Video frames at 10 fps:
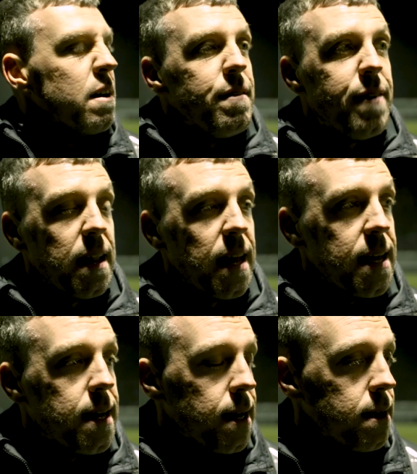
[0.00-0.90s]
felt
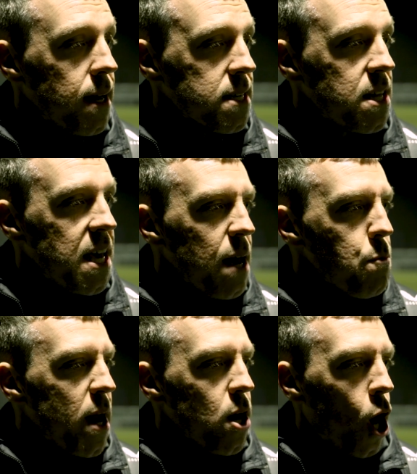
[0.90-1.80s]
like as the game
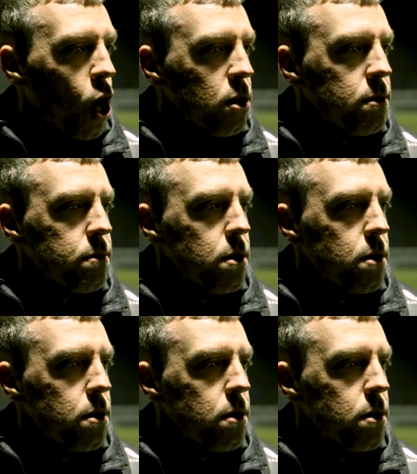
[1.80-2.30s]
went on,